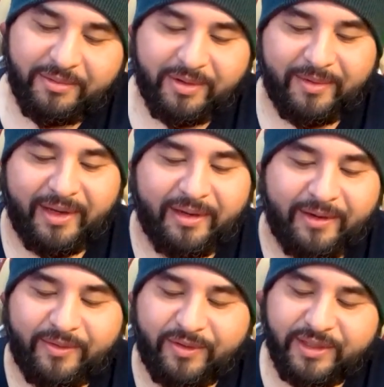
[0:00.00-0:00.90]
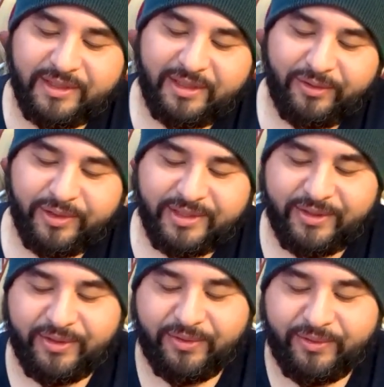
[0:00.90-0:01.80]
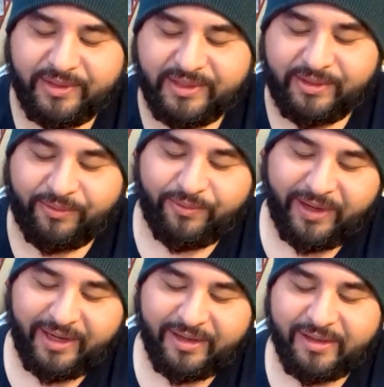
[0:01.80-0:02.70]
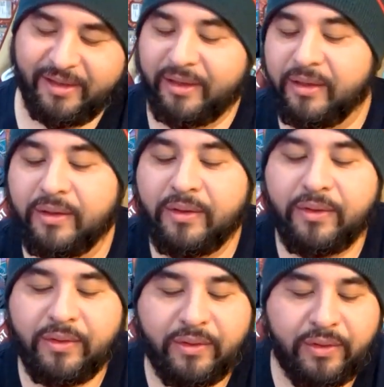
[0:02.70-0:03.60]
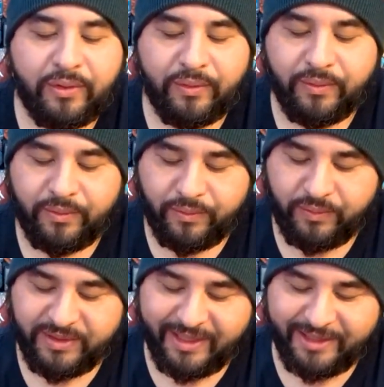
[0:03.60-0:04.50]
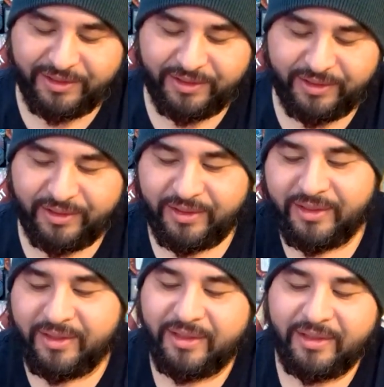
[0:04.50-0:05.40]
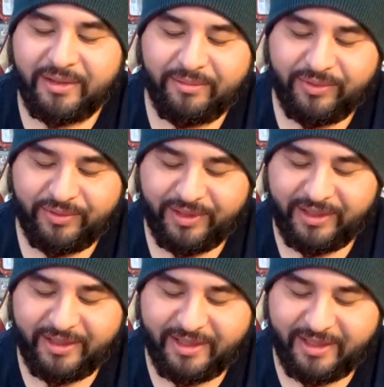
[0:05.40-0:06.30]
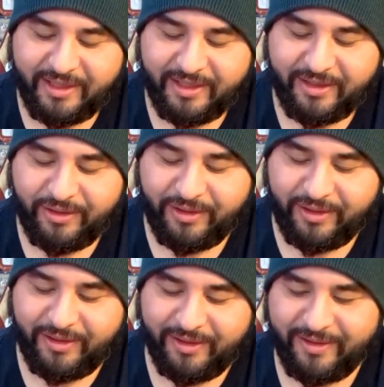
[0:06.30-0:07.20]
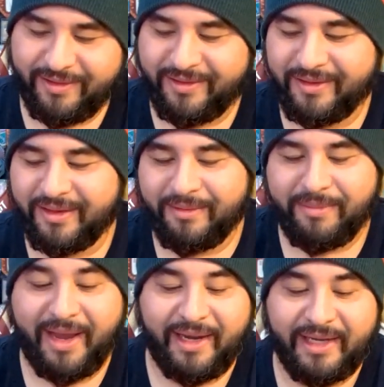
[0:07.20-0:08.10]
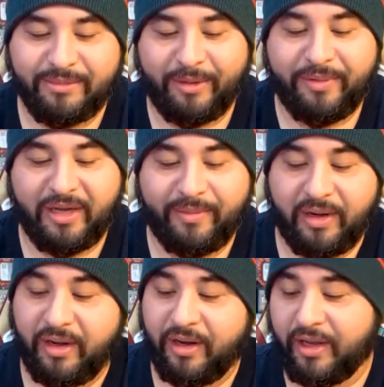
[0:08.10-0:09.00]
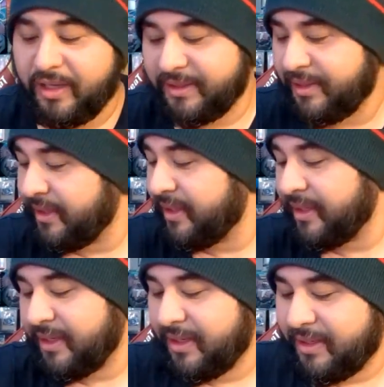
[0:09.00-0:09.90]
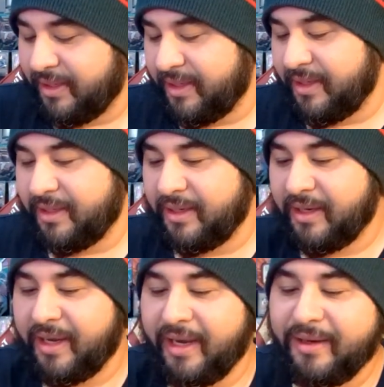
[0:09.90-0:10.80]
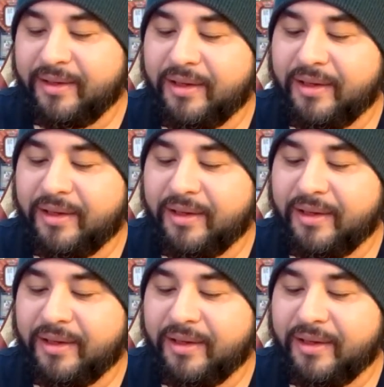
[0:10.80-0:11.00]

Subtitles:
League Headquarters, Lunatone, Serena, Wizcash, Pawniard, and... Man, he is popping up a lot. Okay.